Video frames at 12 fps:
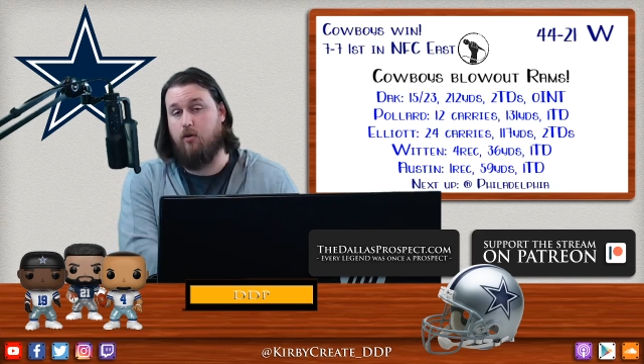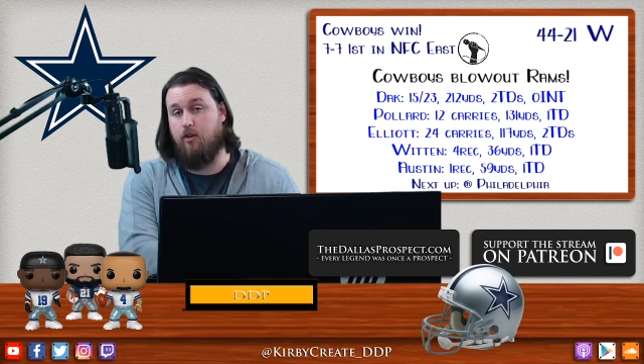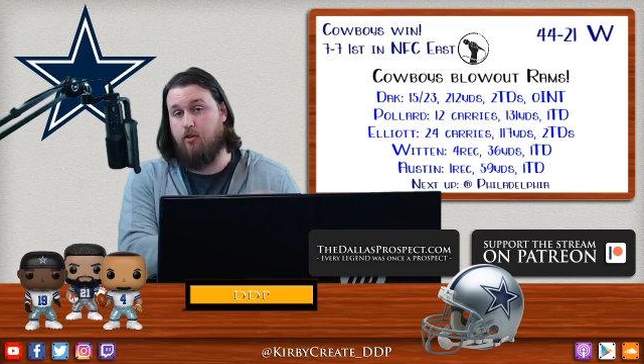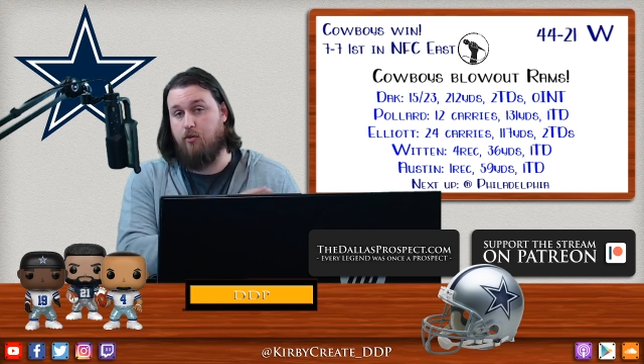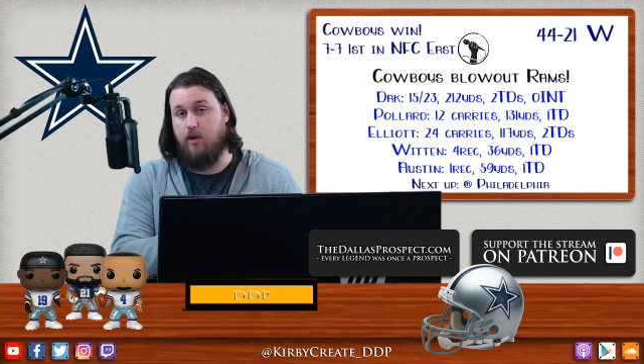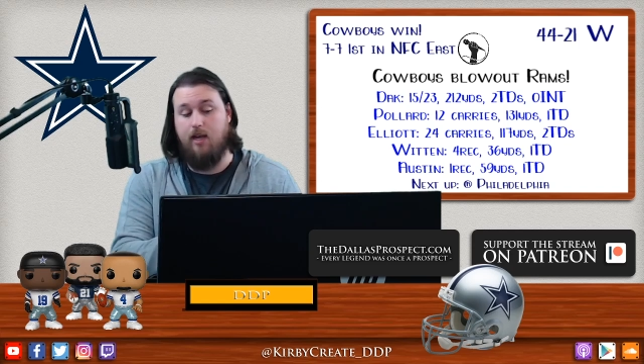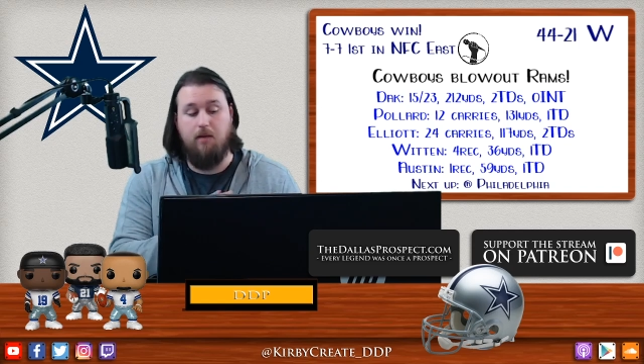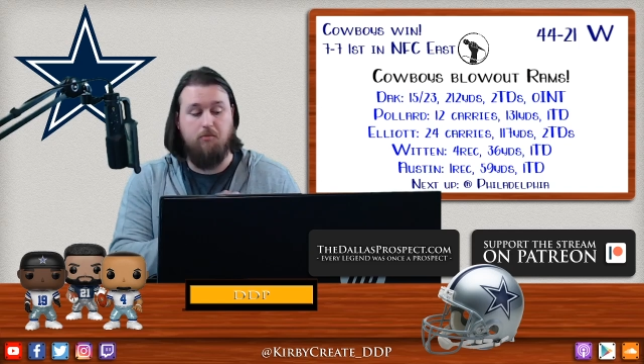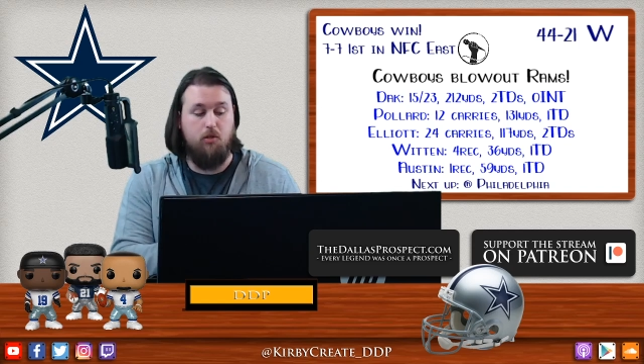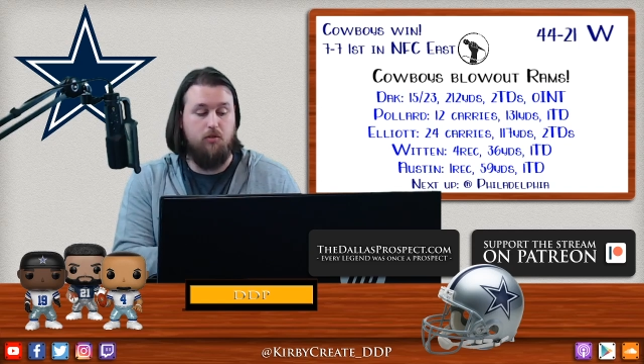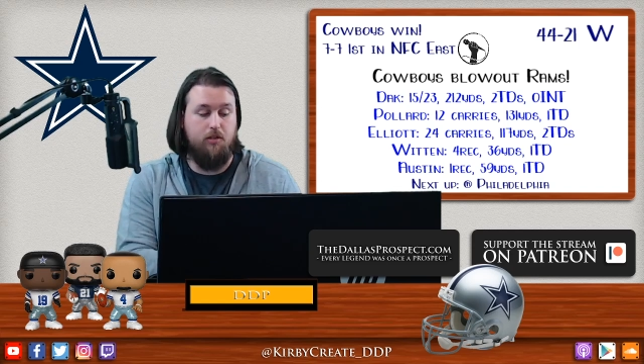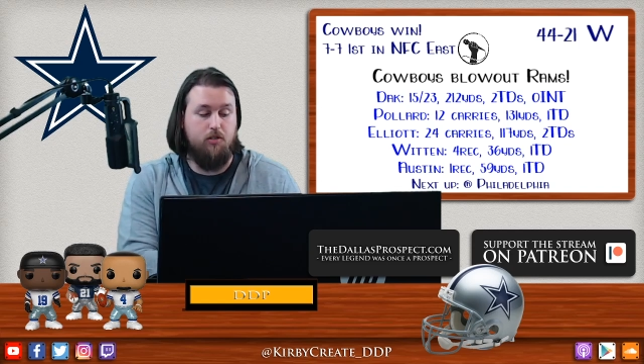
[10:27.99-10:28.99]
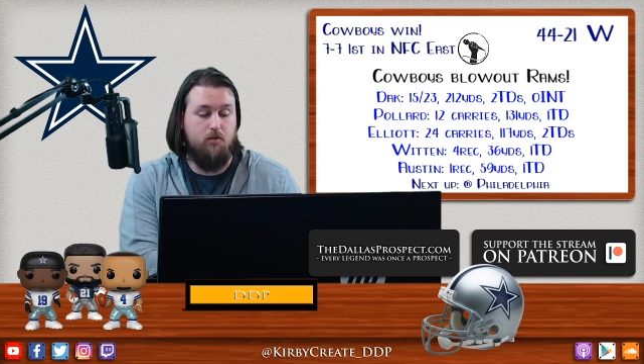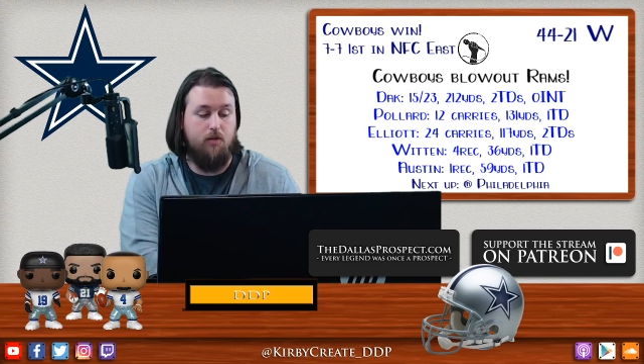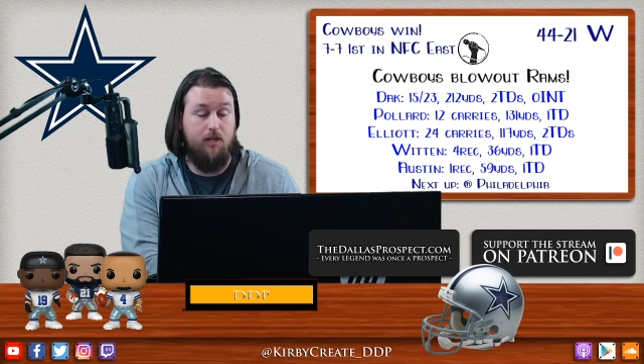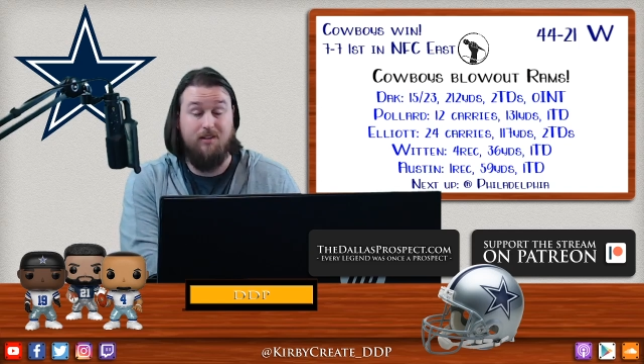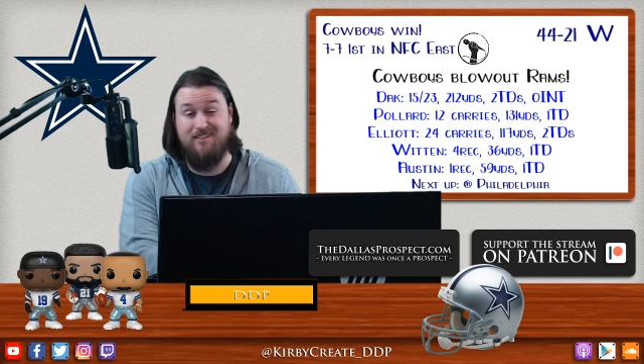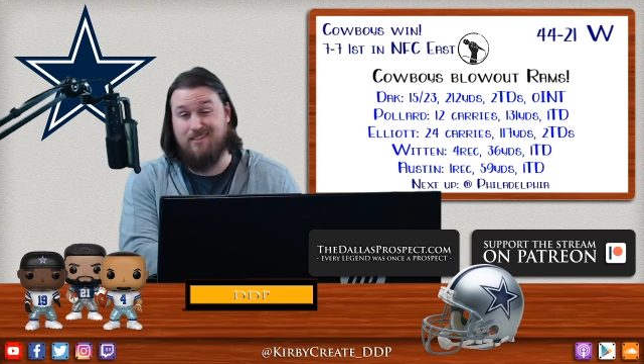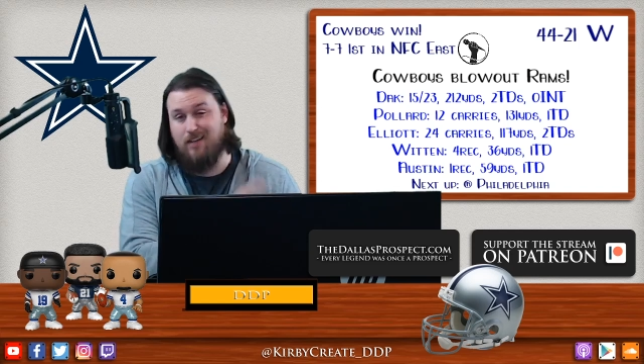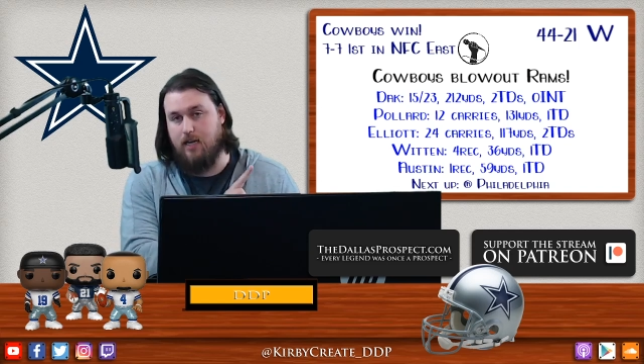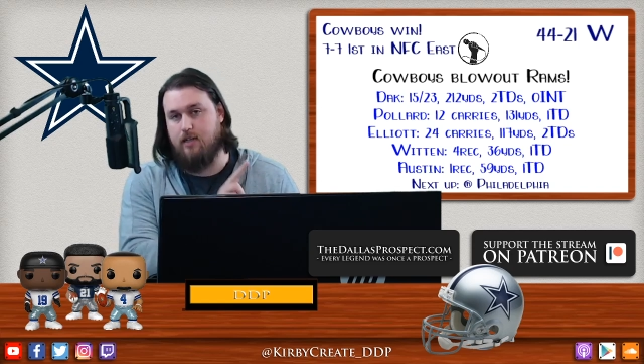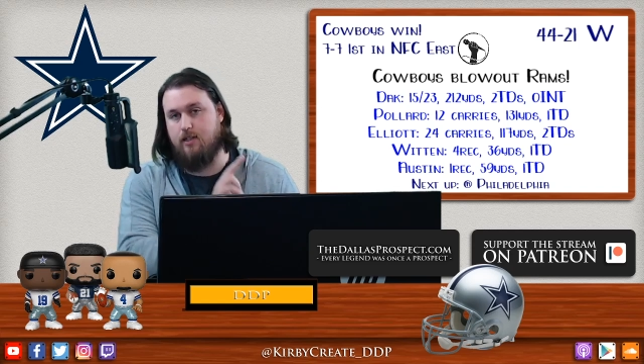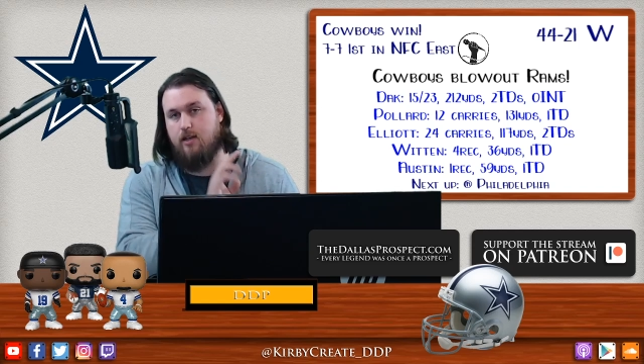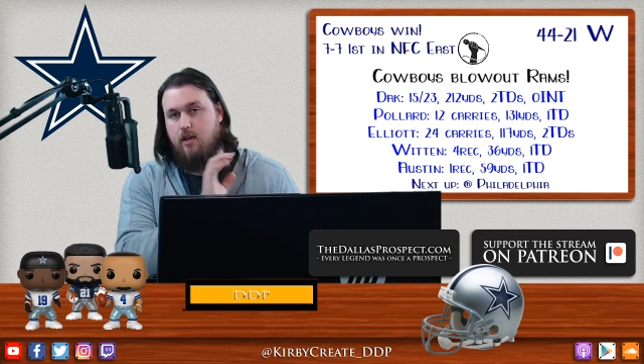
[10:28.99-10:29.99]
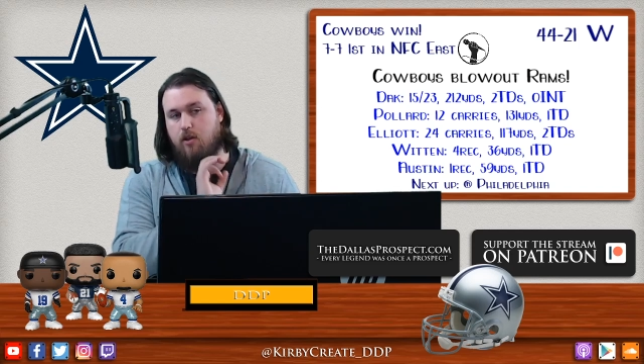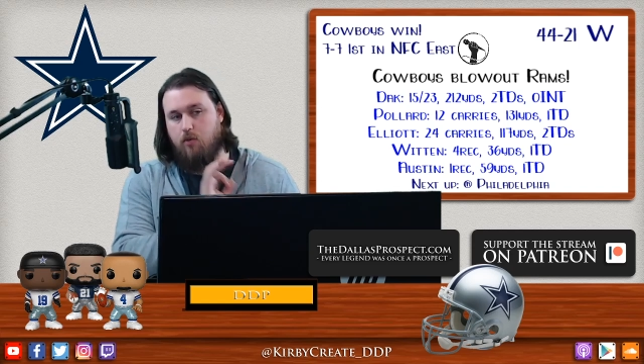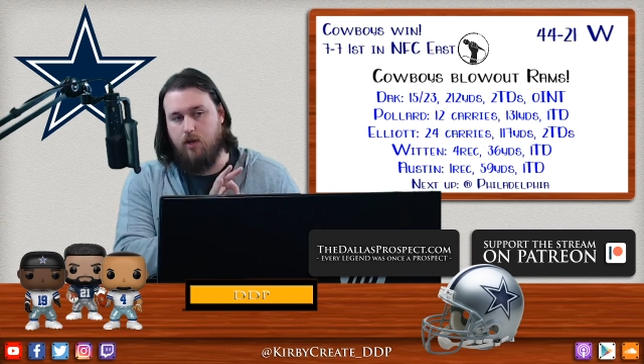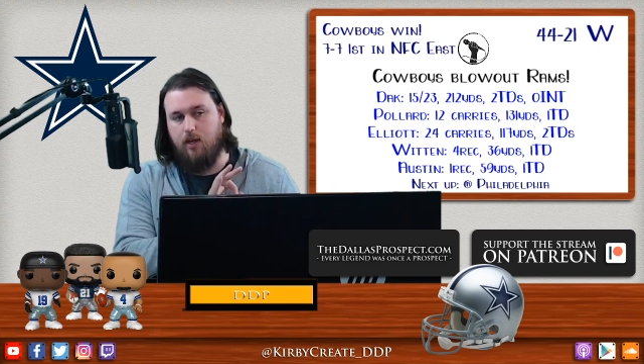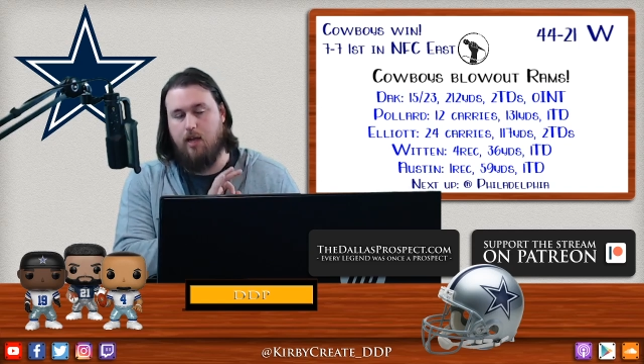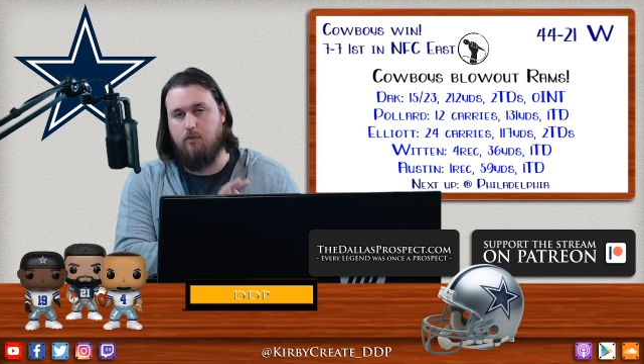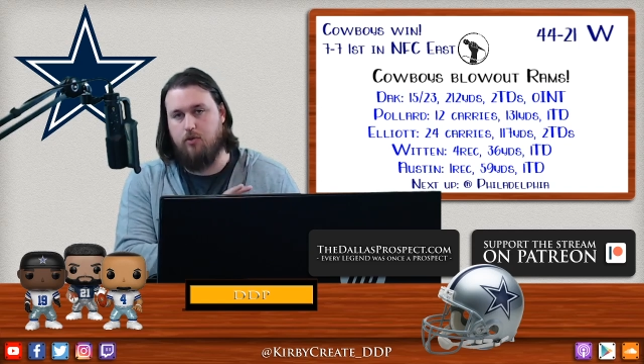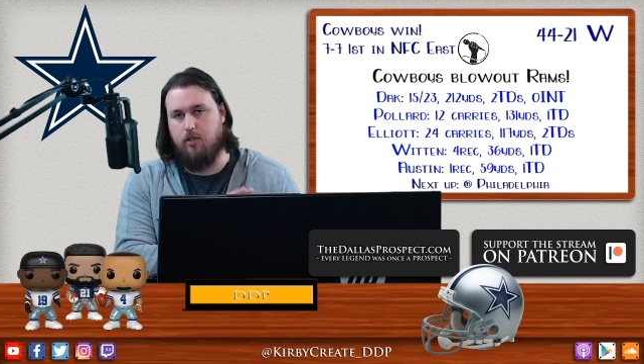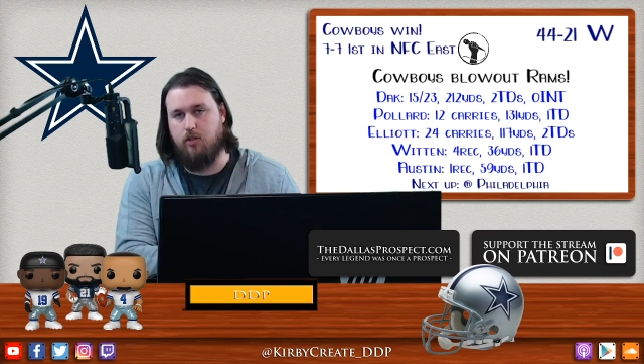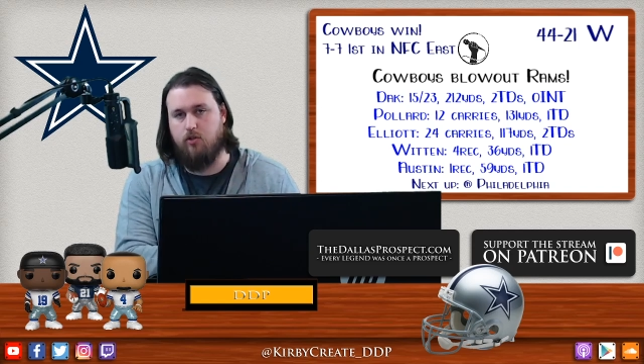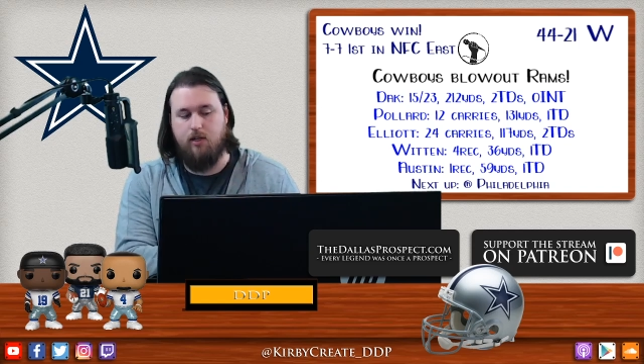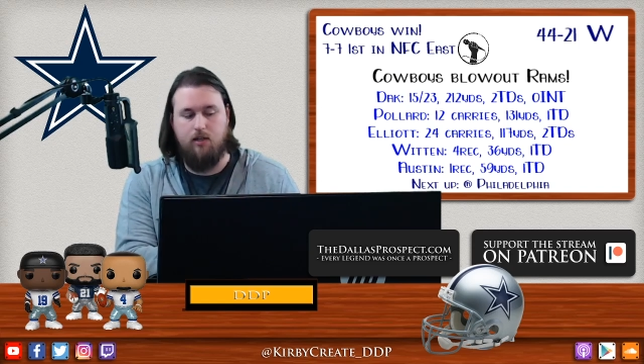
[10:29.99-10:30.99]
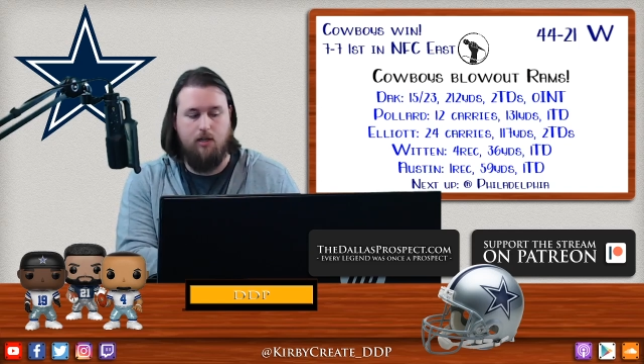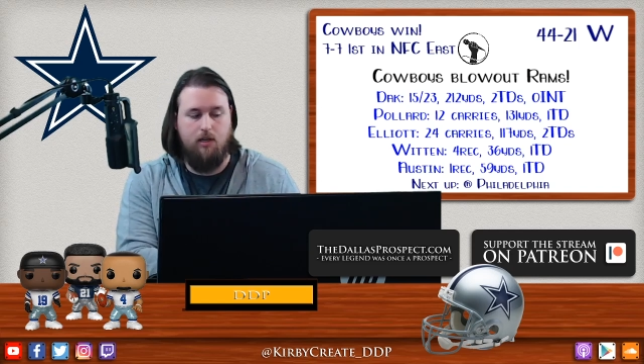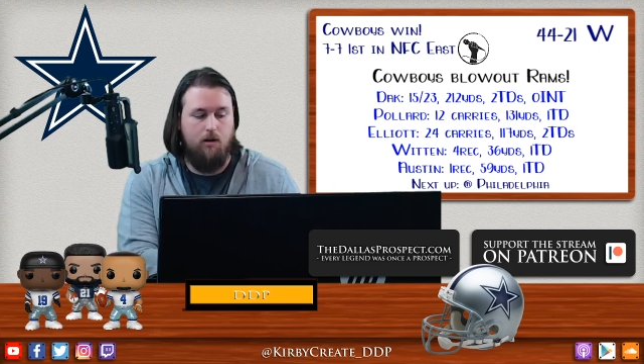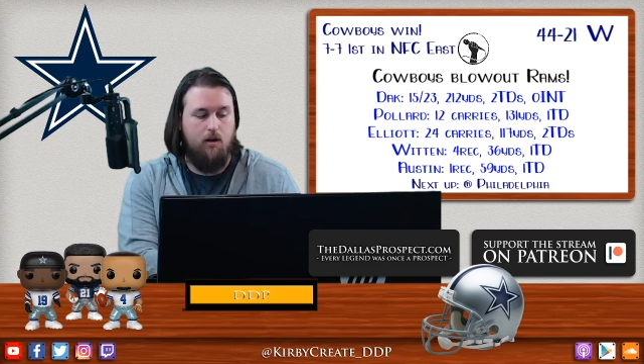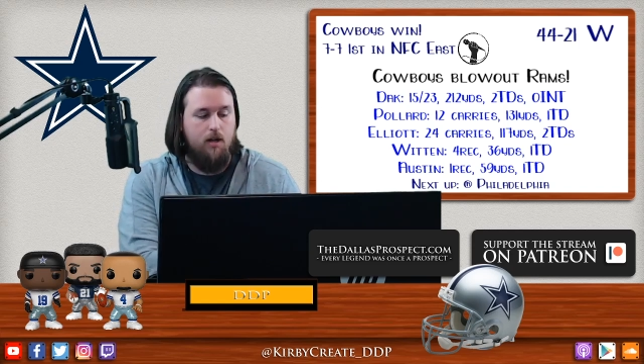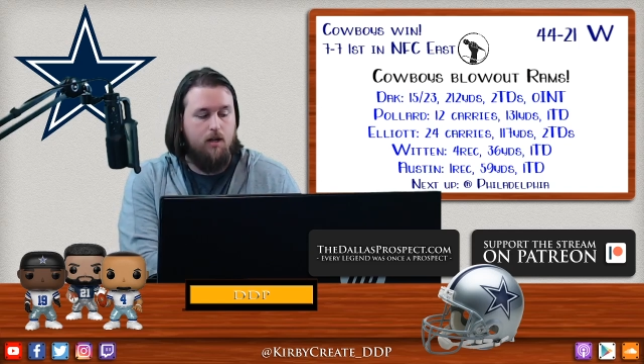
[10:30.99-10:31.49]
the 3-game losing streak, the second 3-game losing streak of the year.